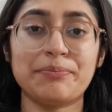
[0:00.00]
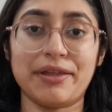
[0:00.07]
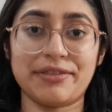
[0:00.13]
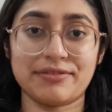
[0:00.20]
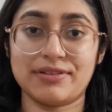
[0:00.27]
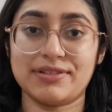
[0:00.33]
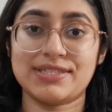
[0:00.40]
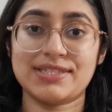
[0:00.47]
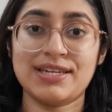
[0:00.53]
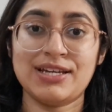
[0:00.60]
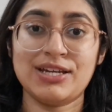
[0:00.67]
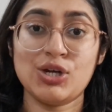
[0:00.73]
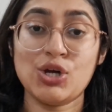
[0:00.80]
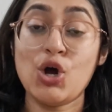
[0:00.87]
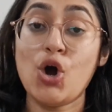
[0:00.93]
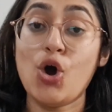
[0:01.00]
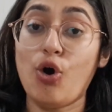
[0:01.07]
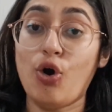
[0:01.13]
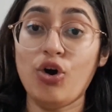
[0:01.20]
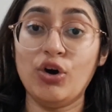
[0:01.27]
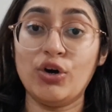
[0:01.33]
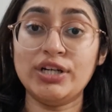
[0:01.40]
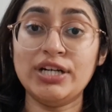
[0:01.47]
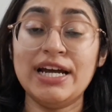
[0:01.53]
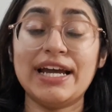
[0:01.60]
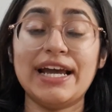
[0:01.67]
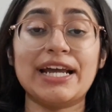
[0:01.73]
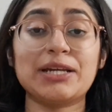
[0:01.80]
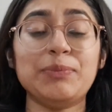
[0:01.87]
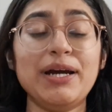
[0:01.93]
methods. Or
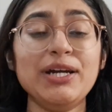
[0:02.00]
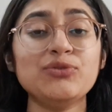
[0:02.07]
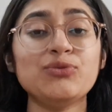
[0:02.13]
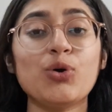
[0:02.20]
it might